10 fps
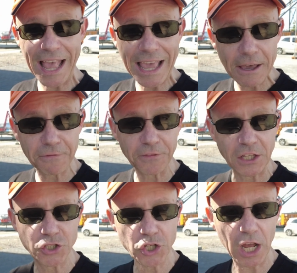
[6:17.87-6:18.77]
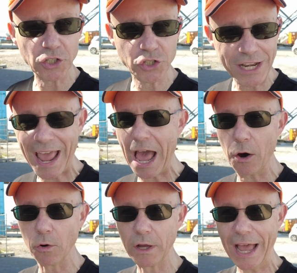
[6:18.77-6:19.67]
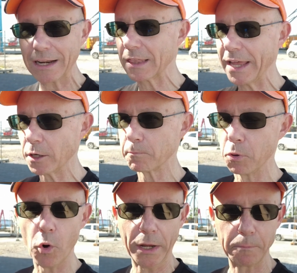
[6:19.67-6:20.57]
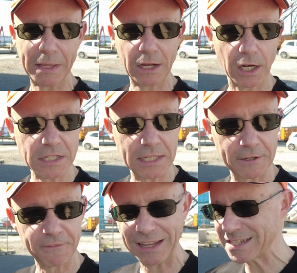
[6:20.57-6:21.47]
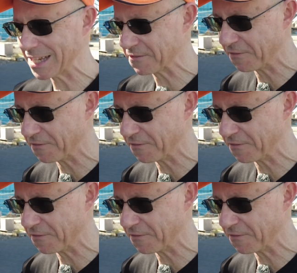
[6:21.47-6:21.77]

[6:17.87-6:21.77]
If the judge now, at a later point, because the defense has